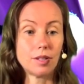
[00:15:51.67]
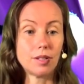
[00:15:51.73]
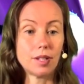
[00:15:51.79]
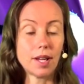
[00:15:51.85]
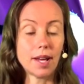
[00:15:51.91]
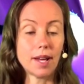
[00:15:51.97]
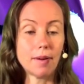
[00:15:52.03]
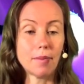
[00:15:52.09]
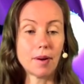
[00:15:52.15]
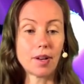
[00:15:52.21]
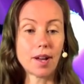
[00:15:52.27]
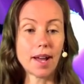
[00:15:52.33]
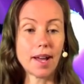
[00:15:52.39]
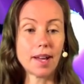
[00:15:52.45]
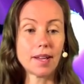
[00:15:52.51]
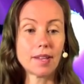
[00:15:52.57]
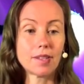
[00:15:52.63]
Damn.
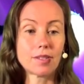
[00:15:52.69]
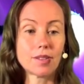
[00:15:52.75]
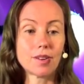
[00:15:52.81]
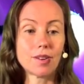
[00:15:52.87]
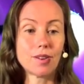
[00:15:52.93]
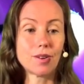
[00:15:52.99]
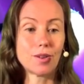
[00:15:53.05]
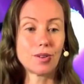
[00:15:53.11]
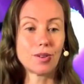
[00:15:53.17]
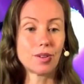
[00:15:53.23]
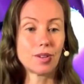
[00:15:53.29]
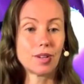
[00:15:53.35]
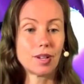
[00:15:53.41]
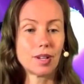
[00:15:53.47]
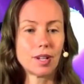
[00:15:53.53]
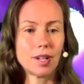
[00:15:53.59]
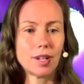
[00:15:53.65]
Okay, so...
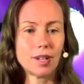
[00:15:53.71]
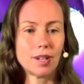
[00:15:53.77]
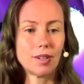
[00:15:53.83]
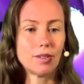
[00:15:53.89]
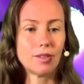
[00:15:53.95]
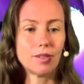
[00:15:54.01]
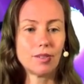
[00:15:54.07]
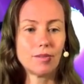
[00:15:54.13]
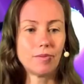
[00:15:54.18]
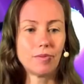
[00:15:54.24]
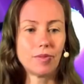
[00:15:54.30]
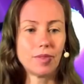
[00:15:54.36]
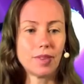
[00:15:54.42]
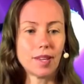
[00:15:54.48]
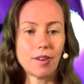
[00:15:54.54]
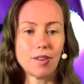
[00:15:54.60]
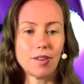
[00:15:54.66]

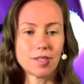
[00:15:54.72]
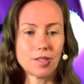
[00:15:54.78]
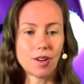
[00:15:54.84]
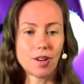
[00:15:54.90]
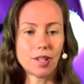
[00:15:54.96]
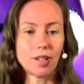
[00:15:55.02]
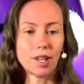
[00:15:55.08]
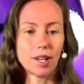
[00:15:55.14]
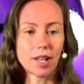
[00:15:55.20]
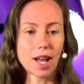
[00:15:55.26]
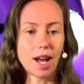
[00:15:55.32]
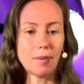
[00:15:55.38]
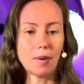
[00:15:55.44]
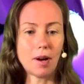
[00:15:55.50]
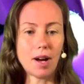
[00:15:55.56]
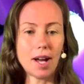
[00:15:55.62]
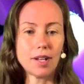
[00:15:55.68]
there is not a lot of
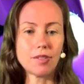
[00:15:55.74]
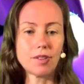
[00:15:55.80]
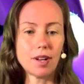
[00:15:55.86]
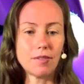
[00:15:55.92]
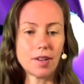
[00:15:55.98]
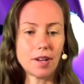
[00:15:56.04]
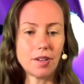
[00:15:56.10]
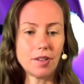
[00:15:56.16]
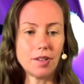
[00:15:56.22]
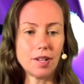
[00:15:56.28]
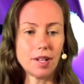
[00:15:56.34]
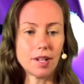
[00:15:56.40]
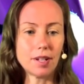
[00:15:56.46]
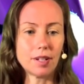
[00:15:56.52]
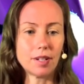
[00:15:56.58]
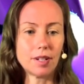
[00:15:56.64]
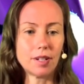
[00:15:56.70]
carbohydrate value
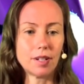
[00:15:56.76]
here.